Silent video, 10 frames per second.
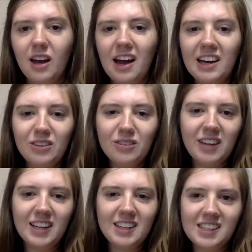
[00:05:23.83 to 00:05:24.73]
I don't
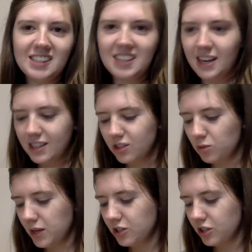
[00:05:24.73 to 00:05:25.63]
like this, can I
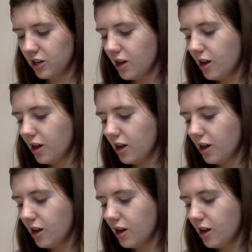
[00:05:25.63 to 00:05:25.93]
switch?